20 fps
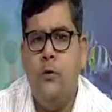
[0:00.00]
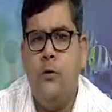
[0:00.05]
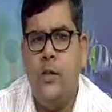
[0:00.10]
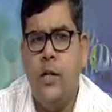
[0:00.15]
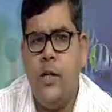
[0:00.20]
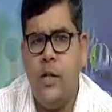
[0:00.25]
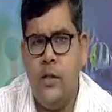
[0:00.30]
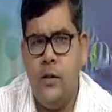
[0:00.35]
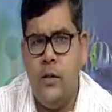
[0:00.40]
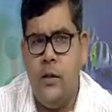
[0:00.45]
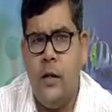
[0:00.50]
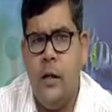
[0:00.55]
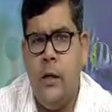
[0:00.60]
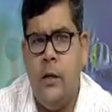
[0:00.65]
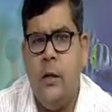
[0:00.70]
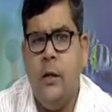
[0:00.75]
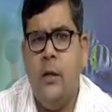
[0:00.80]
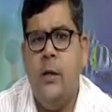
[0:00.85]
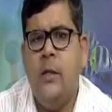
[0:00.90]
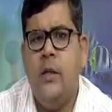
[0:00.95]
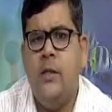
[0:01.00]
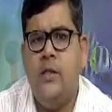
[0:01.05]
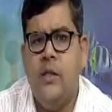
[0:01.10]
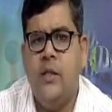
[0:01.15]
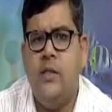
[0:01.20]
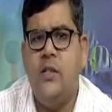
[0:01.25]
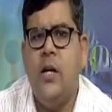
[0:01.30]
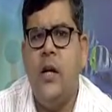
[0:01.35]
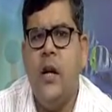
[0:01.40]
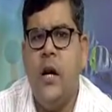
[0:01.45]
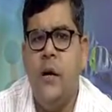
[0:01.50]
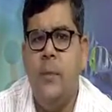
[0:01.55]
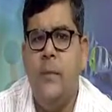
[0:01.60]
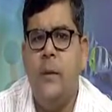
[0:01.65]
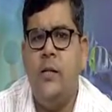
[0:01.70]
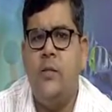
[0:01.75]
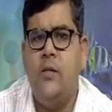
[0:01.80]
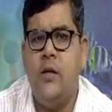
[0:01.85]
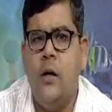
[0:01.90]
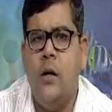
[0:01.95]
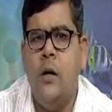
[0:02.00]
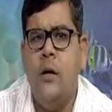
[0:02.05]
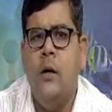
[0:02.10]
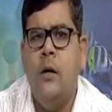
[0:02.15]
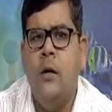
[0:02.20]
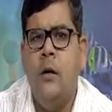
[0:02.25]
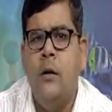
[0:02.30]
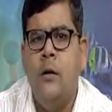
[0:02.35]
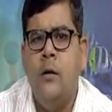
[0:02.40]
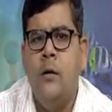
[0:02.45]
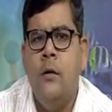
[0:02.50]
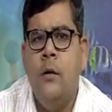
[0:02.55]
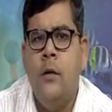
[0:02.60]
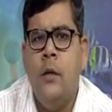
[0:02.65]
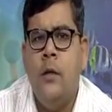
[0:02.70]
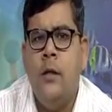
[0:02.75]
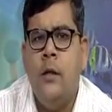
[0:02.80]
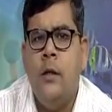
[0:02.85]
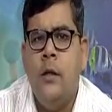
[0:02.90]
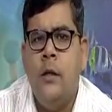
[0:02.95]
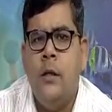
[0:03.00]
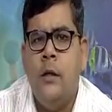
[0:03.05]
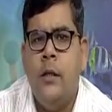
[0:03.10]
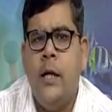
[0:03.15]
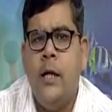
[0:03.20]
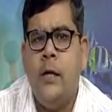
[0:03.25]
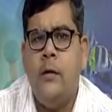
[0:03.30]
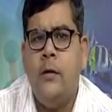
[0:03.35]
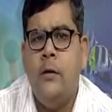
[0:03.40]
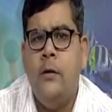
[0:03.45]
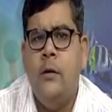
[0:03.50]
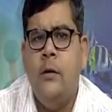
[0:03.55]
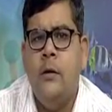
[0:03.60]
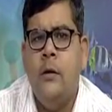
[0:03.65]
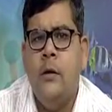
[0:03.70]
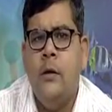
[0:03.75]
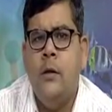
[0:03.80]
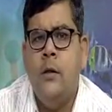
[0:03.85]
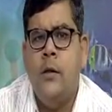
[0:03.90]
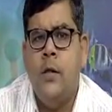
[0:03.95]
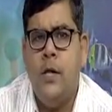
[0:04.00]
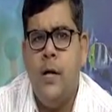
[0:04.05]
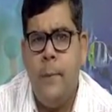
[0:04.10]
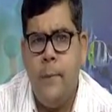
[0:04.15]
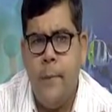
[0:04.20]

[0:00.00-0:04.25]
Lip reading: second essential elements are that there